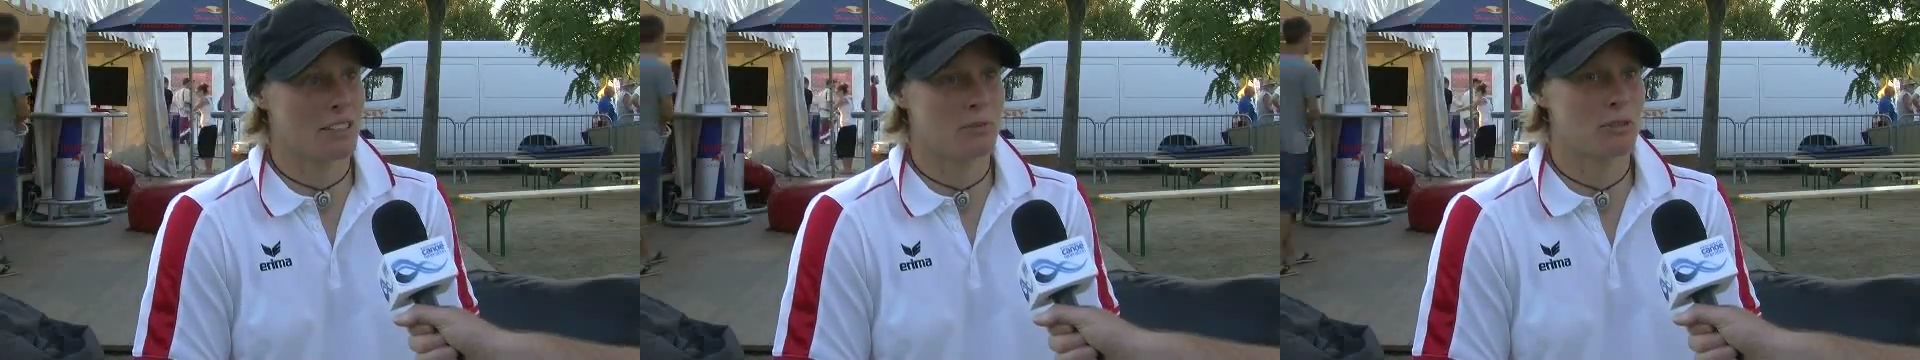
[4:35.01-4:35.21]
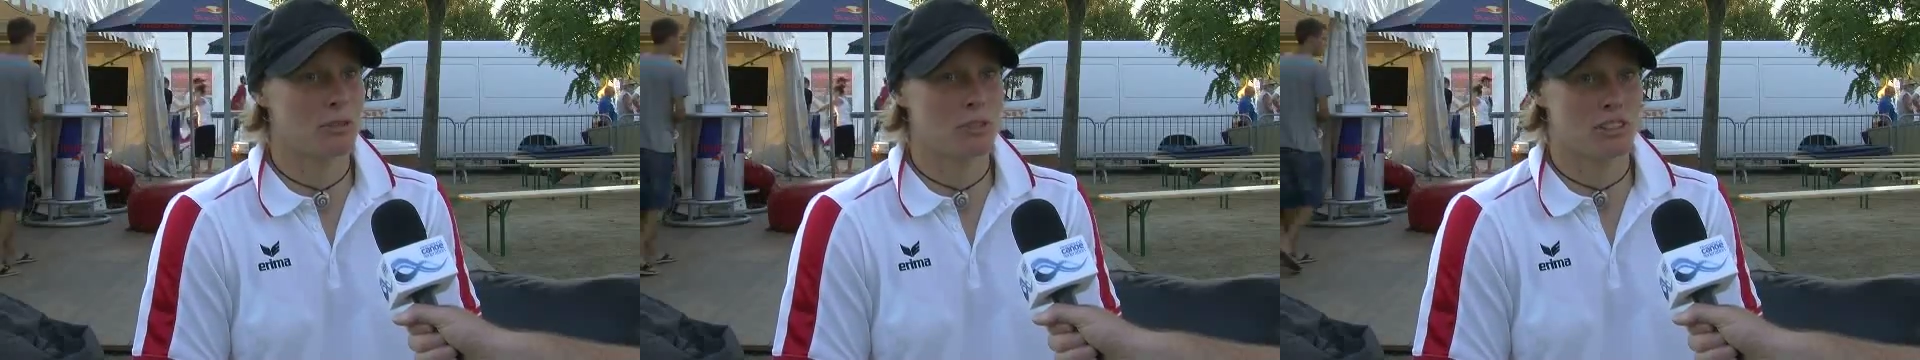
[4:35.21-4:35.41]

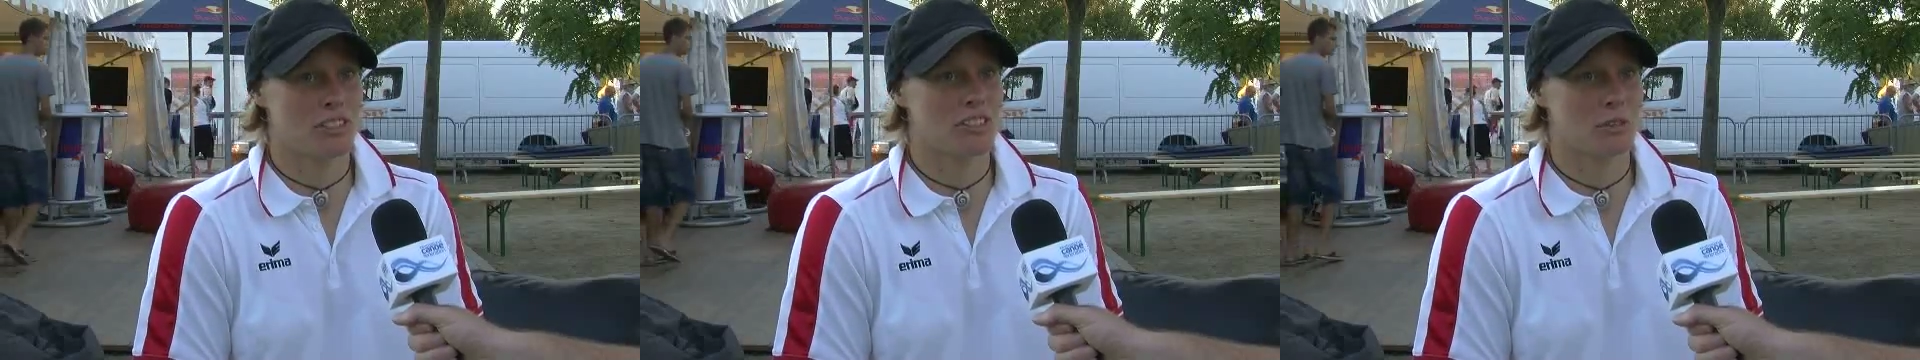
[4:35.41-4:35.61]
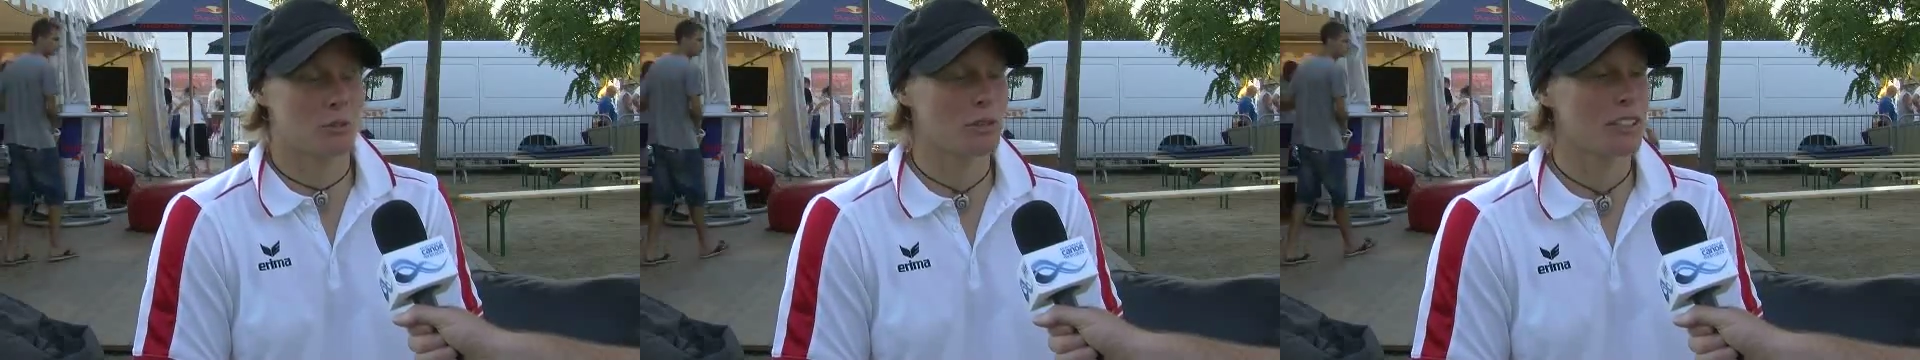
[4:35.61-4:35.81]
them to
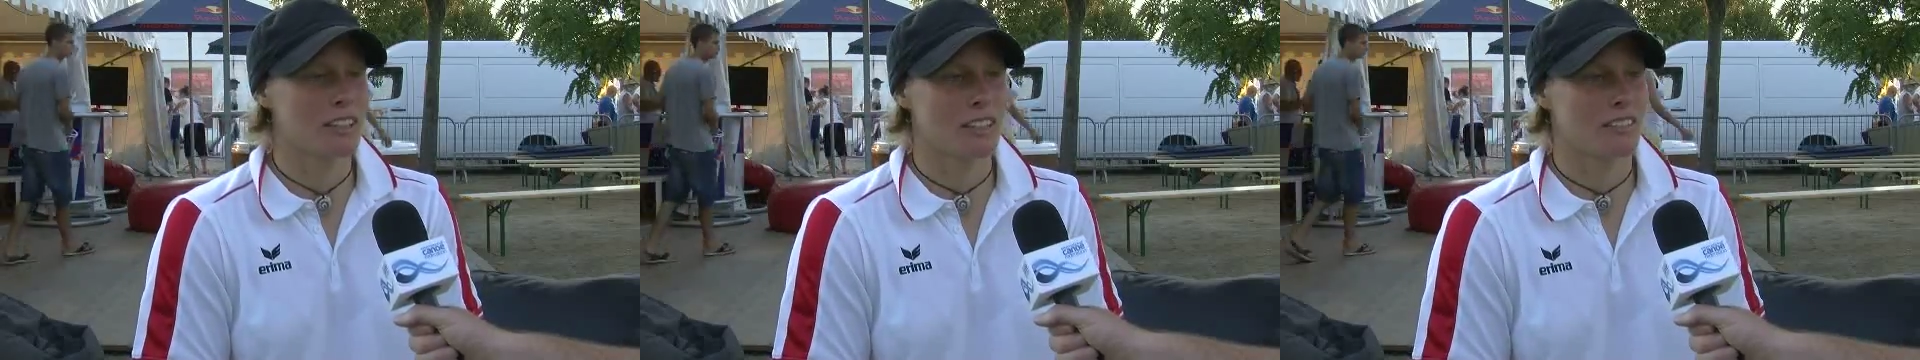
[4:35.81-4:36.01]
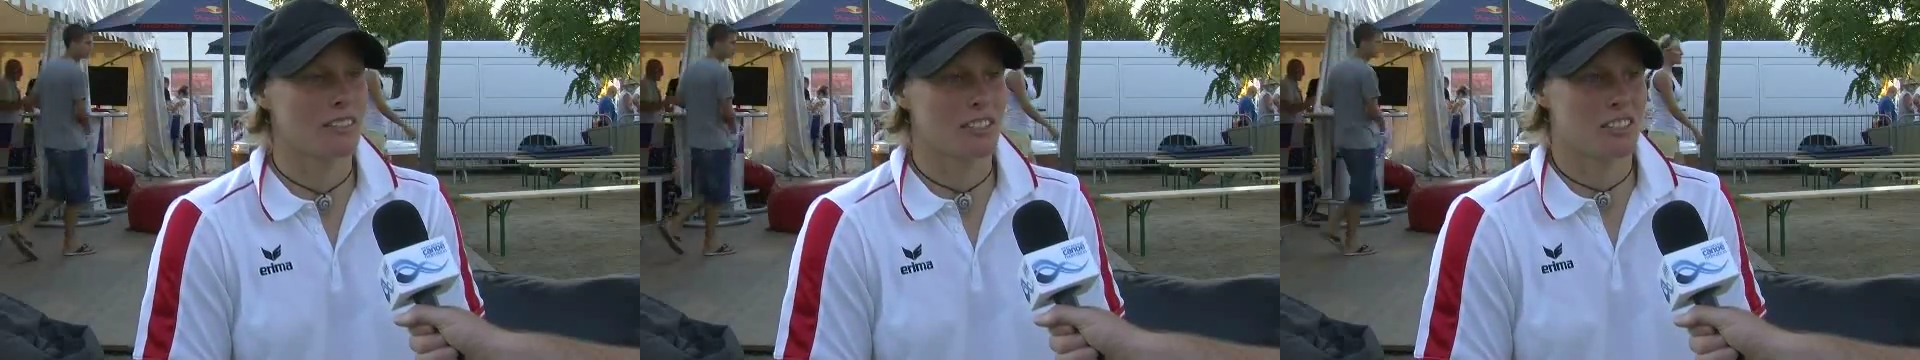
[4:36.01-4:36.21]
just do it
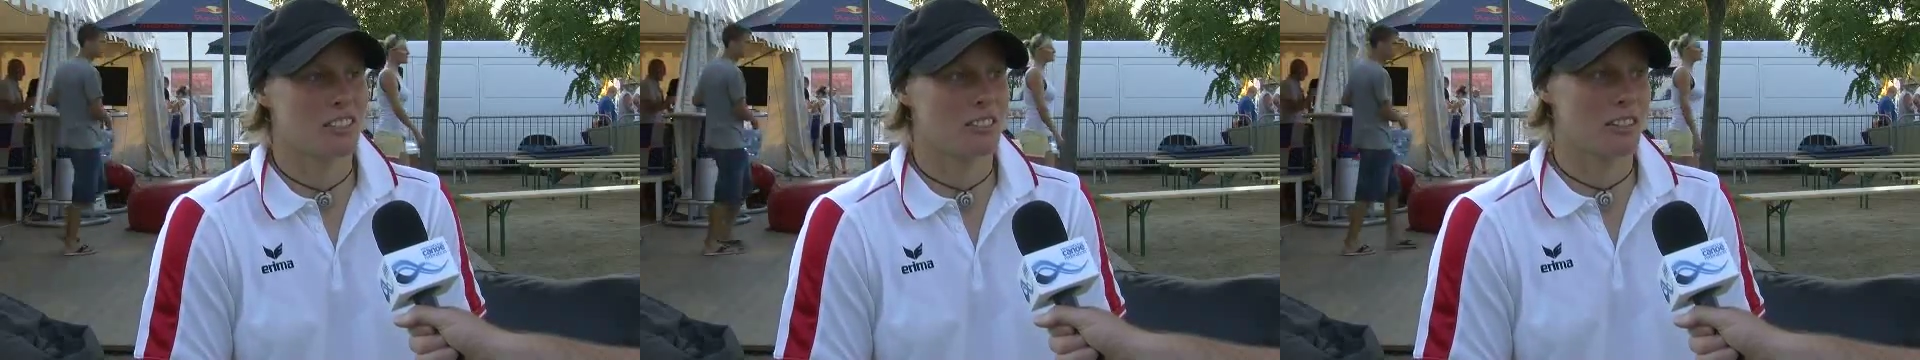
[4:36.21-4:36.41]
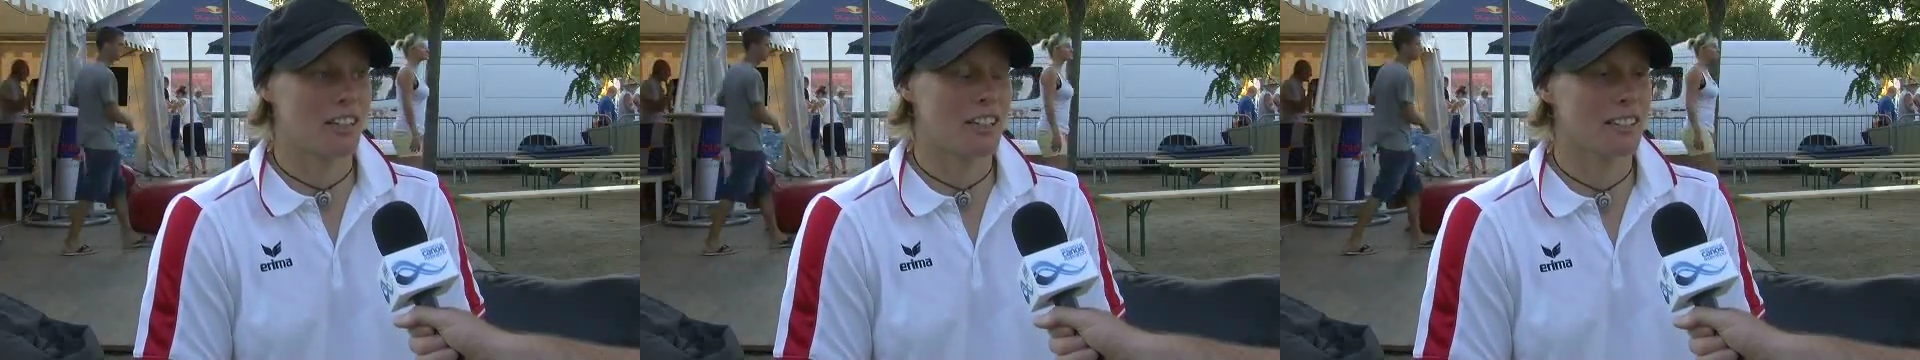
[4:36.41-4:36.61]
and
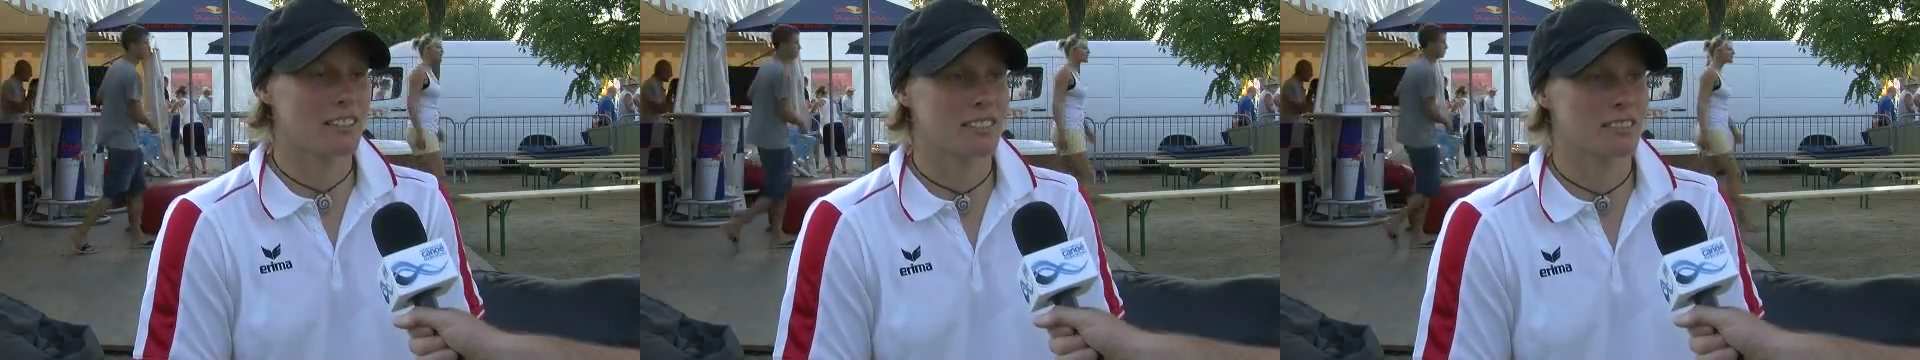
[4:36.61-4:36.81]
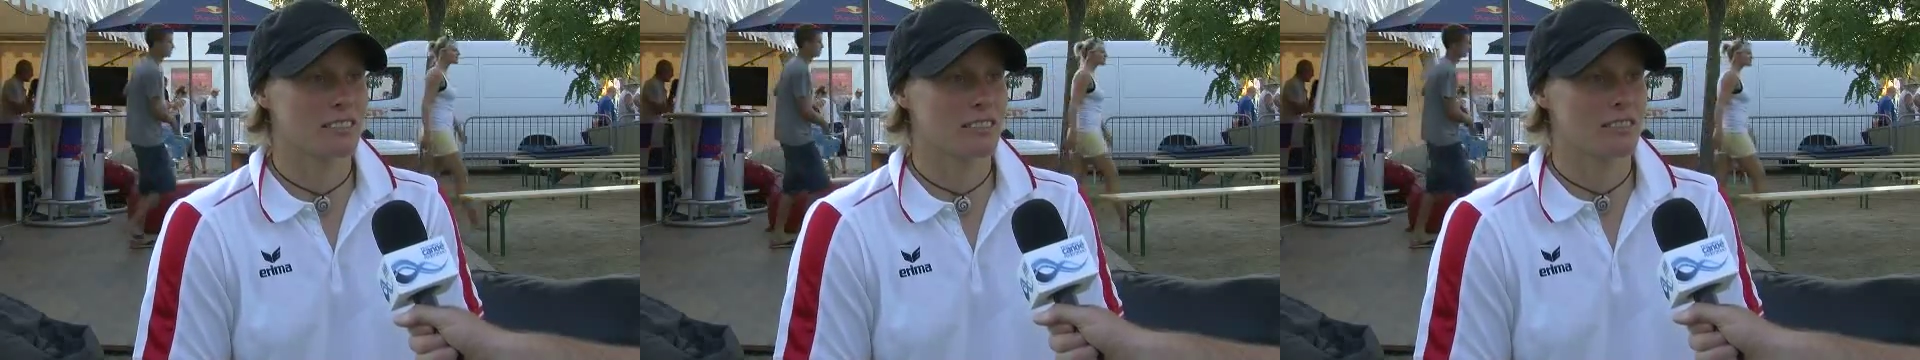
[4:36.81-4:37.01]
just try
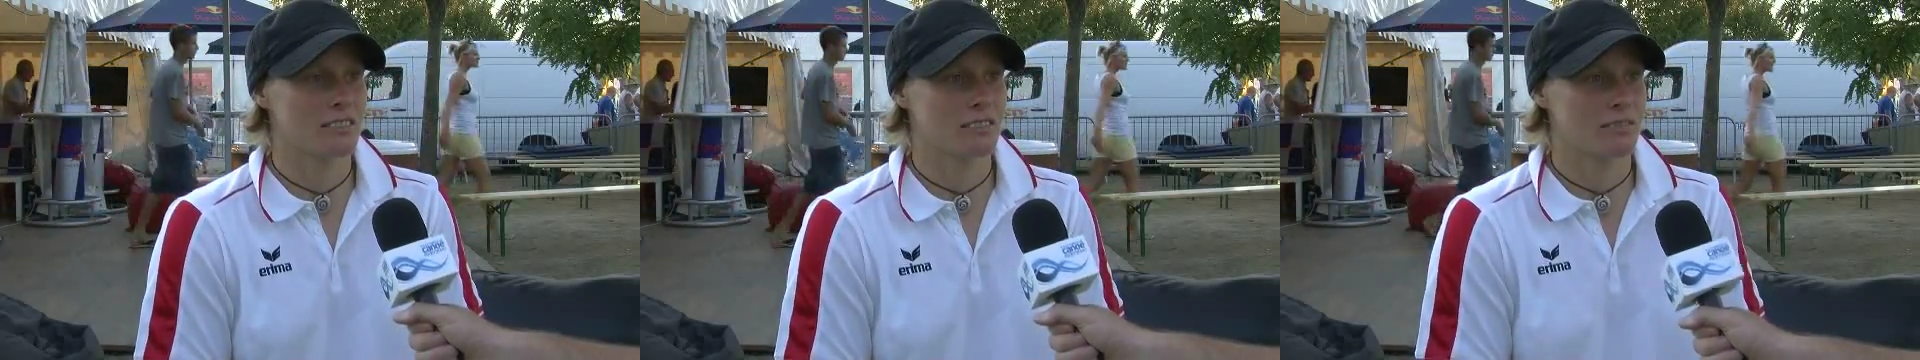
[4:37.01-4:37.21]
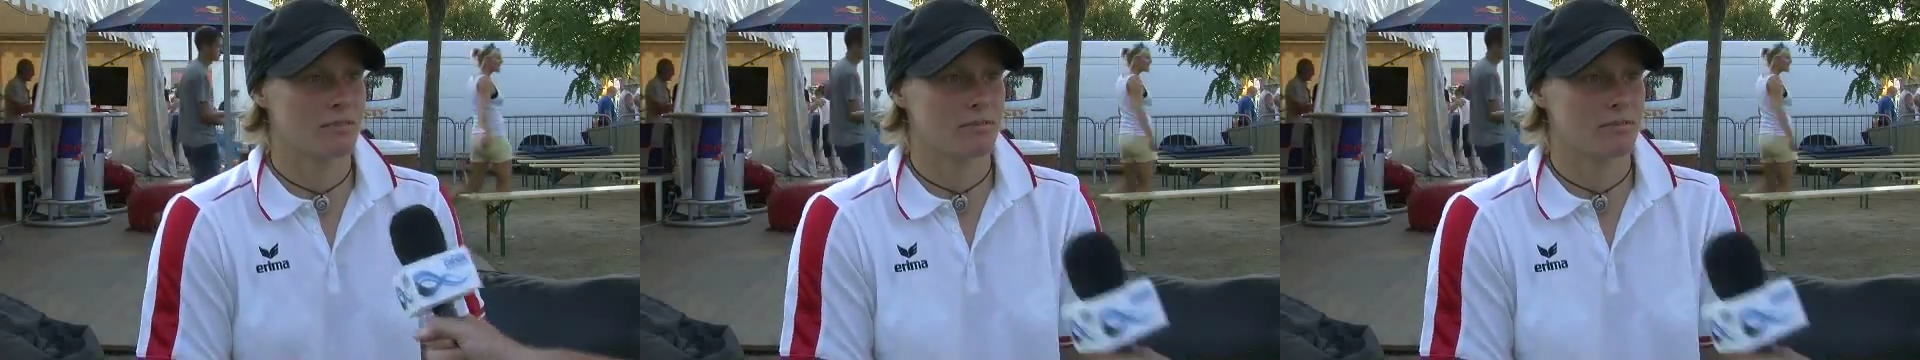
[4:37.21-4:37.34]
it. Yeah.